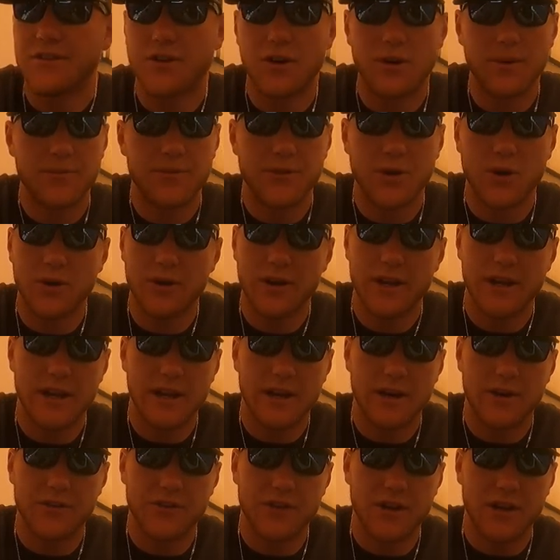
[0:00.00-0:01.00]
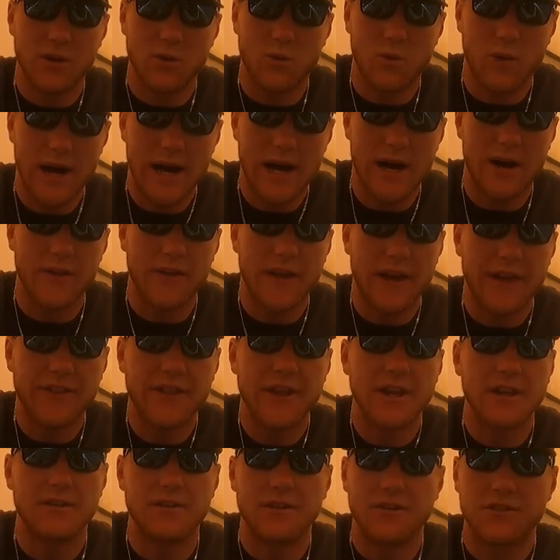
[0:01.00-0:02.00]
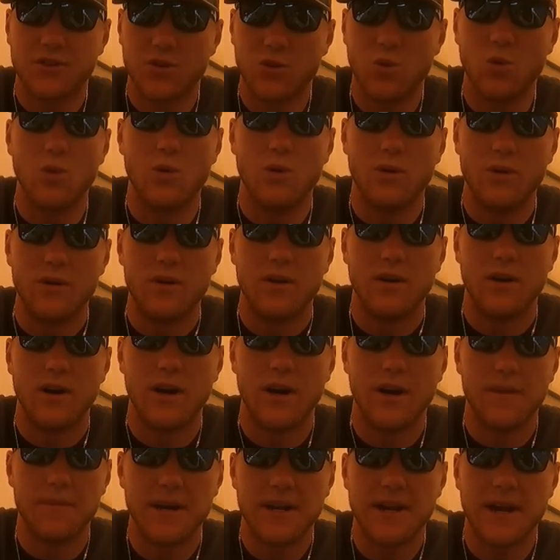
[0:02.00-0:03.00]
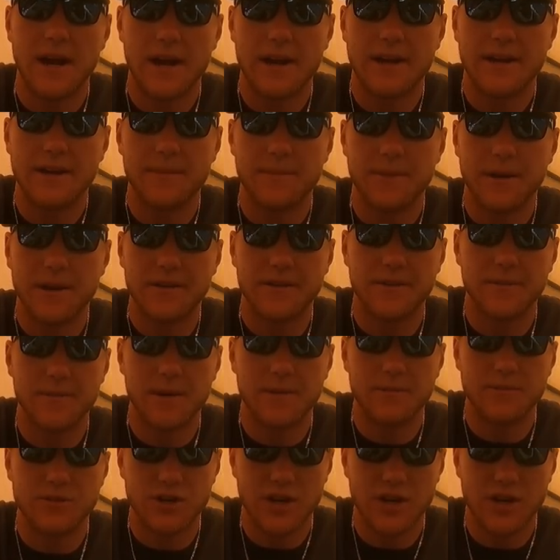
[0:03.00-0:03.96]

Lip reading: I saw him throwing it, and I was like, wow, that thing looks cool. I need to pick some up